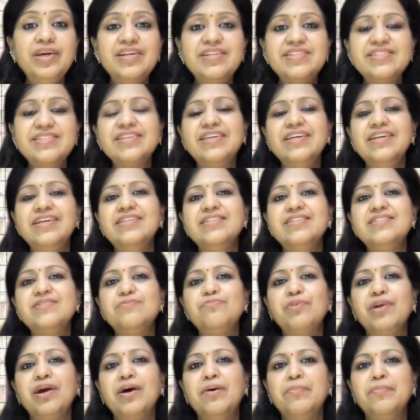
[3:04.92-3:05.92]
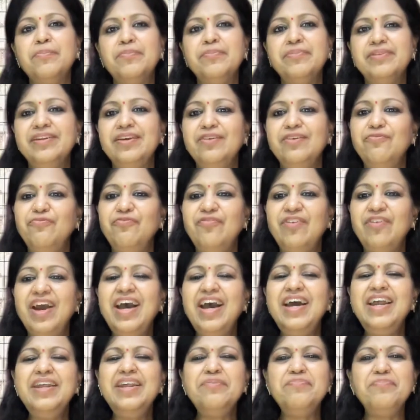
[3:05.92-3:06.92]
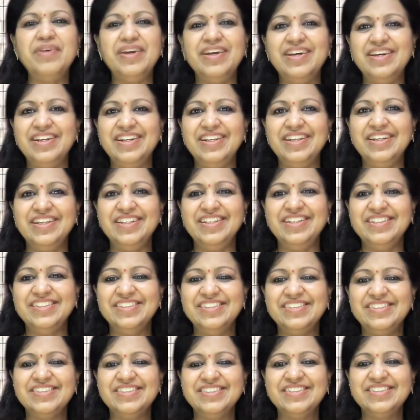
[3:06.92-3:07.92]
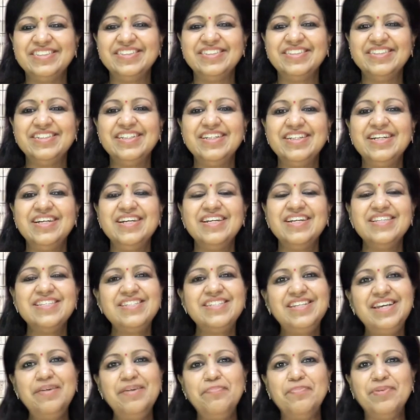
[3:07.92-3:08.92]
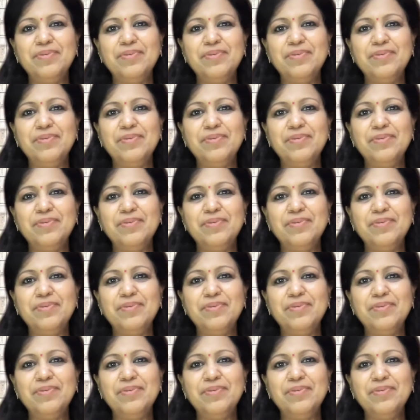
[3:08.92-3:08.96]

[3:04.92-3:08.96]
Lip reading: their skills from the very beginning. Stay